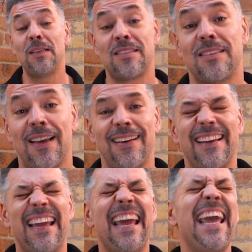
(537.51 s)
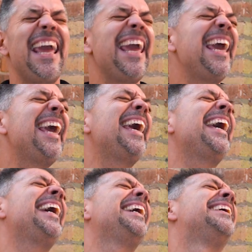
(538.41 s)
said,
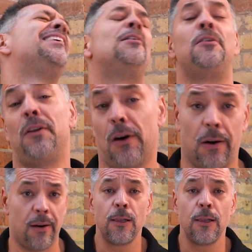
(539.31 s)
hell no.